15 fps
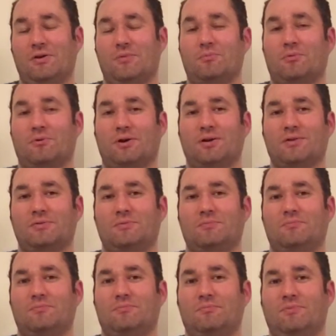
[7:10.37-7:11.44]
price,
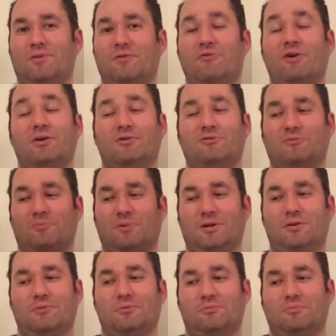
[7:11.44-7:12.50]
their value for
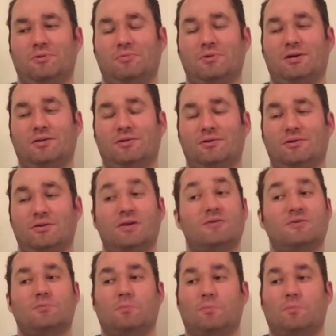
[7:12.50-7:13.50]
money would be better than this.